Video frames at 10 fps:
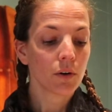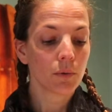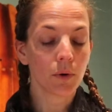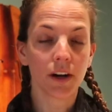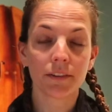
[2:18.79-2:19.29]

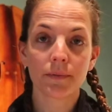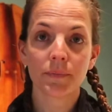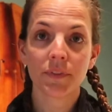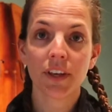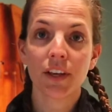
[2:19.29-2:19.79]
1,
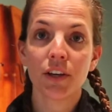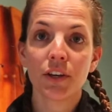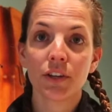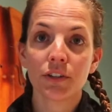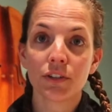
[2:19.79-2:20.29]

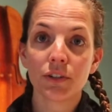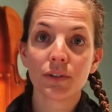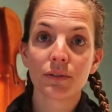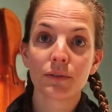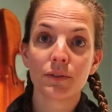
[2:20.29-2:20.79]

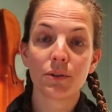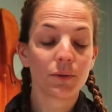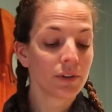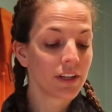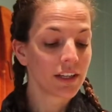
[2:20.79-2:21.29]
2,
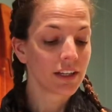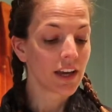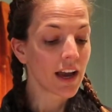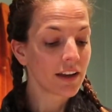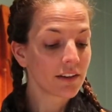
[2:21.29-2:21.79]
do it
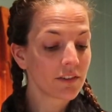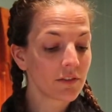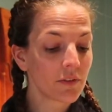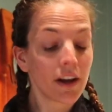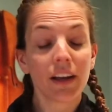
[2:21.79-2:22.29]

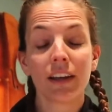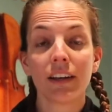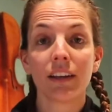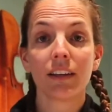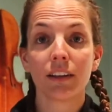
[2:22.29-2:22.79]
again.
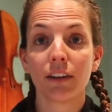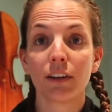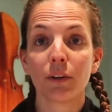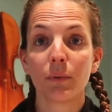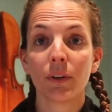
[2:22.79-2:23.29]
Ready,
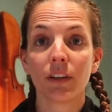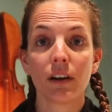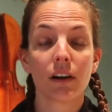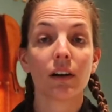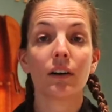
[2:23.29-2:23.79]
here we
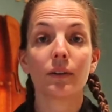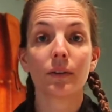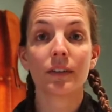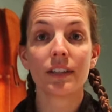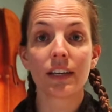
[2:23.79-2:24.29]

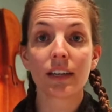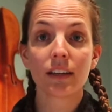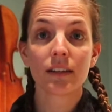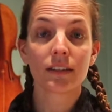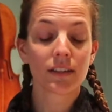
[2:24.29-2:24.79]
go.
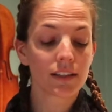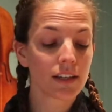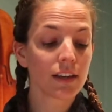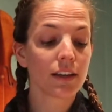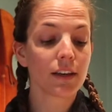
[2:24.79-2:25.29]
D,
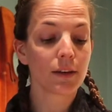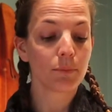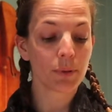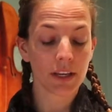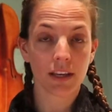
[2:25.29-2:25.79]
C,
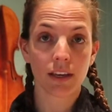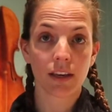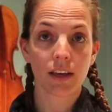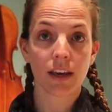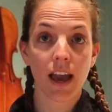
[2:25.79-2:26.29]

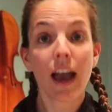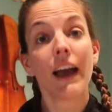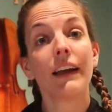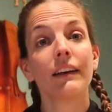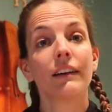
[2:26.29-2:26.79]
B,
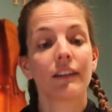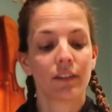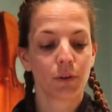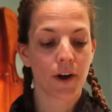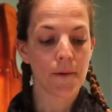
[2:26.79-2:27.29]
A.
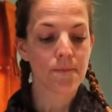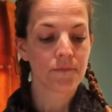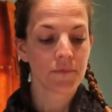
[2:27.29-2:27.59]
Okay?